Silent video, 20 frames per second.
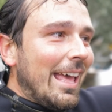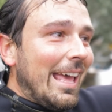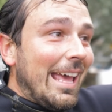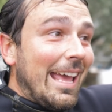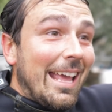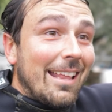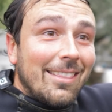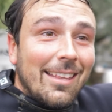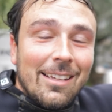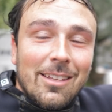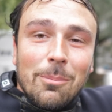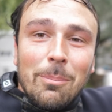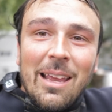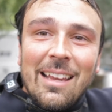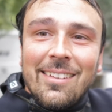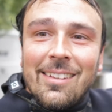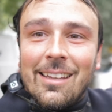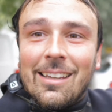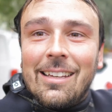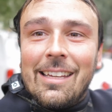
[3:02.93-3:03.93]
And that's
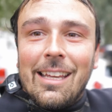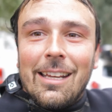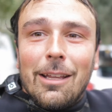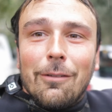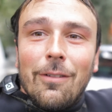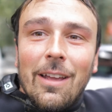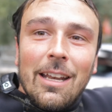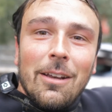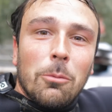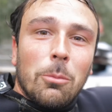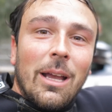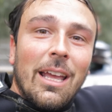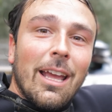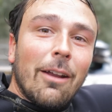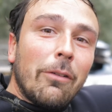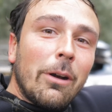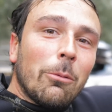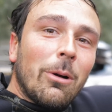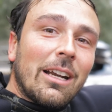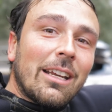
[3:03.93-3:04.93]
basically an event where
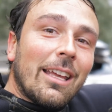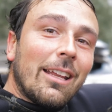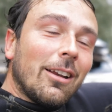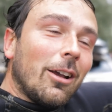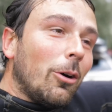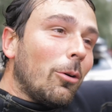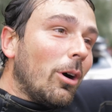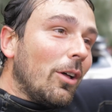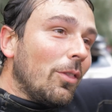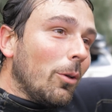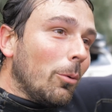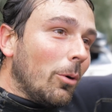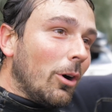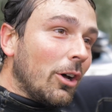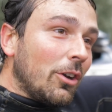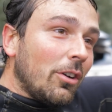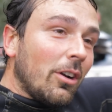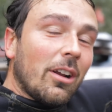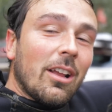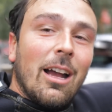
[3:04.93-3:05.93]
everyone can go on the
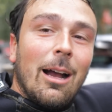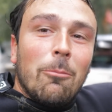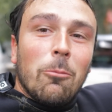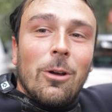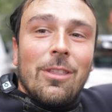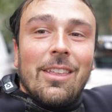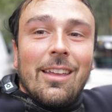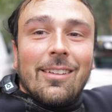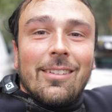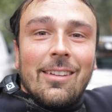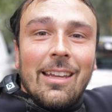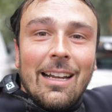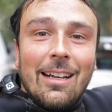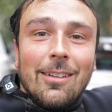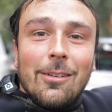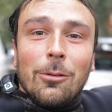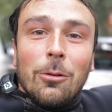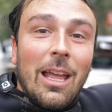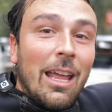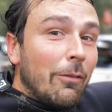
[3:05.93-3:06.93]
water, come with their
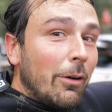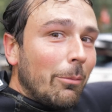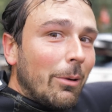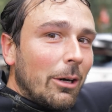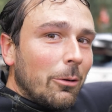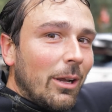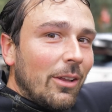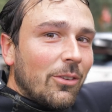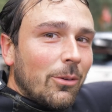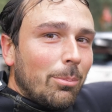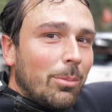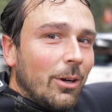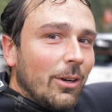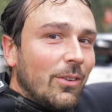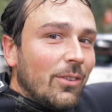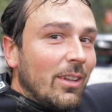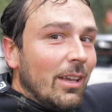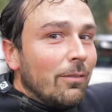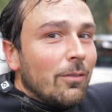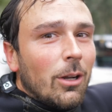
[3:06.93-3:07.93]
sails, everyone who has a
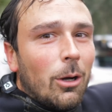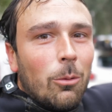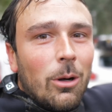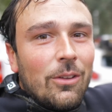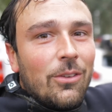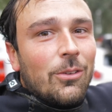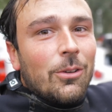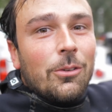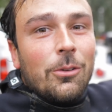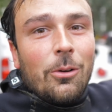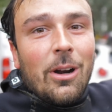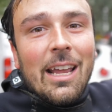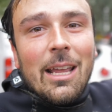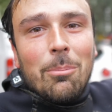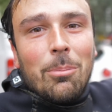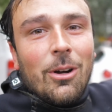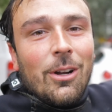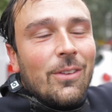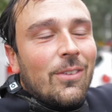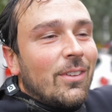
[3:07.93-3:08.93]
0.7 or wants to try a
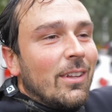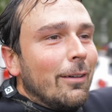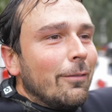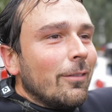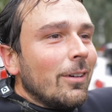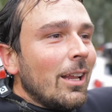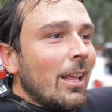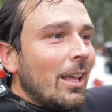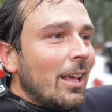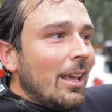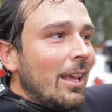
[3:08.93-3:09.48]
0.7.